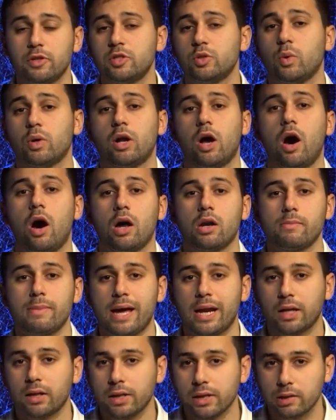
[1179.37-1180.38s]
you want to
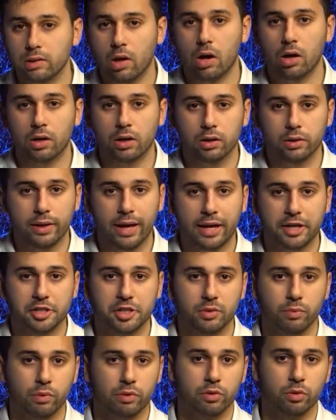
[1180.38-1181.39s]
automatically log collection
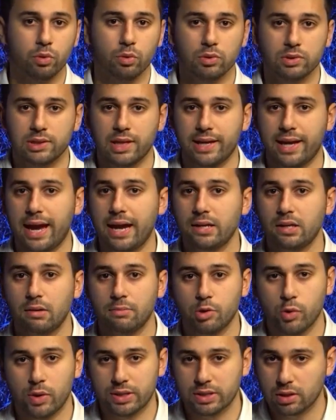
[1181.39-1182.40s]
with tools like
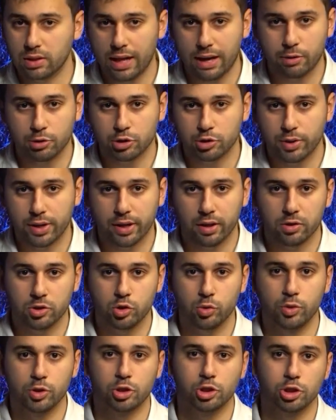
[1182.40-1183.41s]
AWS CloudTrail to
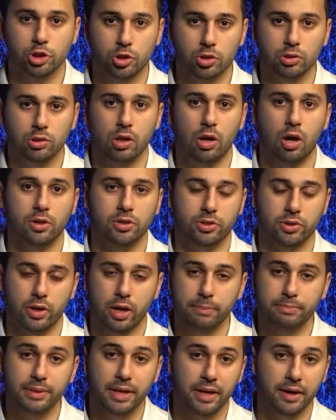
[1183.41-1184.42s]
ensure logs are
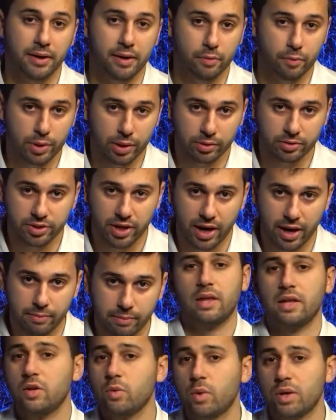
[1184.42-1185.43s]
updated in real time.
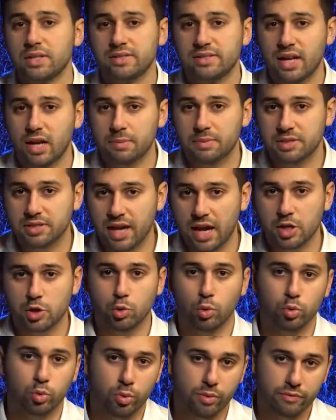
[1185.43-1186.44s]
Then you want to set up
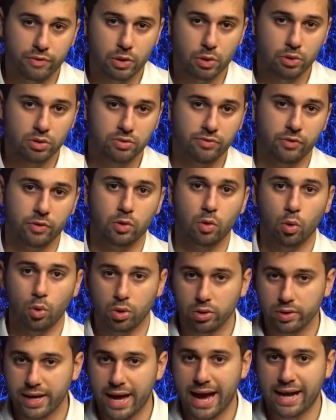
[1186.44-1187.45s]
scheduled reviews for
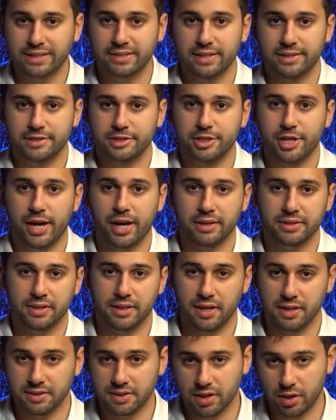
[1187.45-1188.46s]
quarterly access checks and
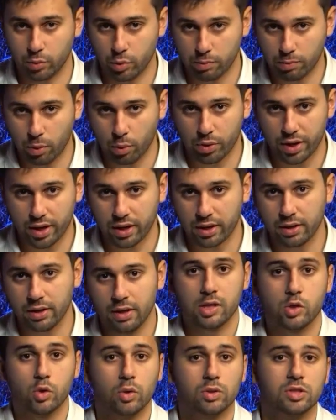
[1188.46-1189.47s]
incident reporting.
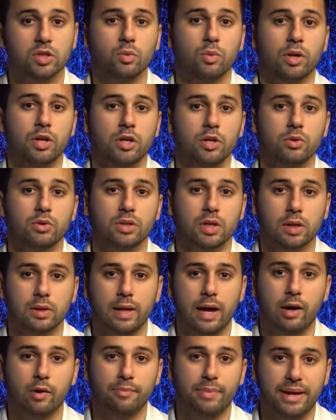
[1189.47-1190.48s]
And you also want to use
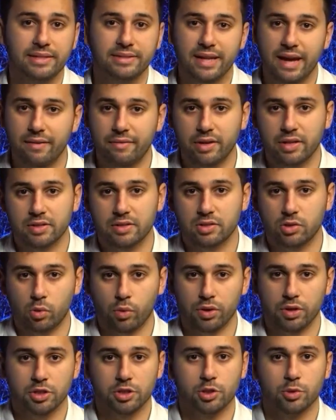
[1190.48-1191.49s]
cloud-based evidence
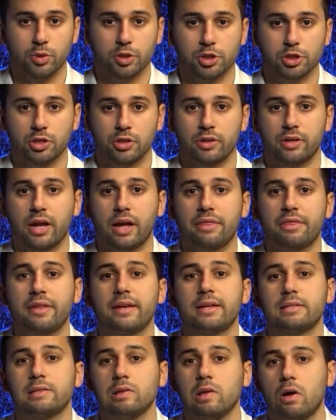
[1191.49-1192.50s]
storage to ensure nothing
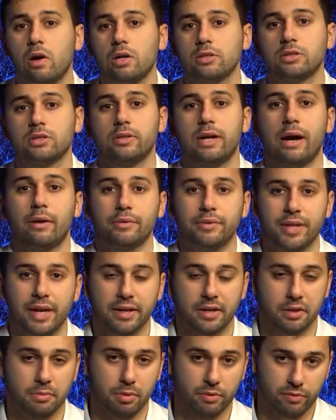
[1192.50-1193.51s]
is lost or
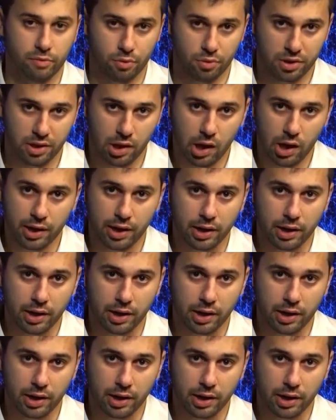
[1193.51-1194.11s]
outdated before the audit.